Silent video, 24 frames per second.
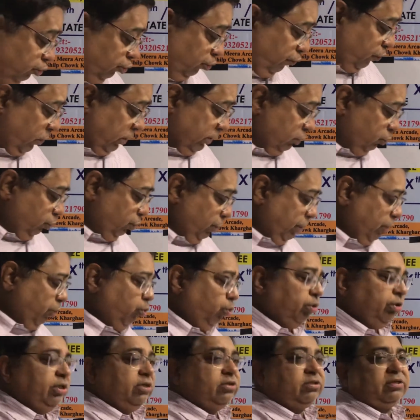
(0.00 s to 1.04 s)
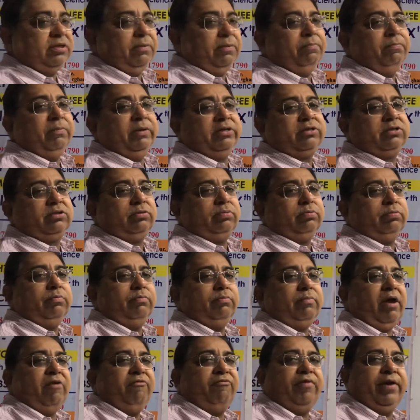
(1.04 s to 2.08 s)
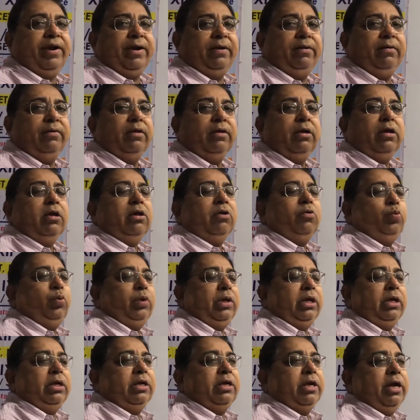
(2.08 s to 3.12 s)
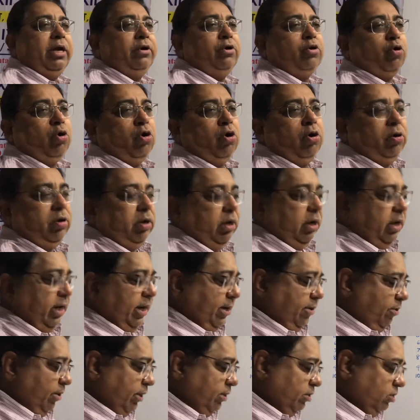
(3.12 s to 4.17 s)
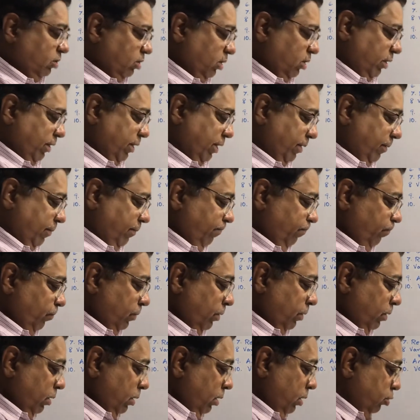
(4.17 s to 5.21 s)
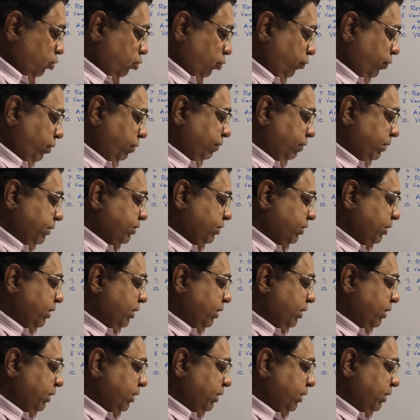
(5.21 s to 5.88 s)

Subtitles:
once we know these symbols, my friend, we can draw electric circuit. So we will see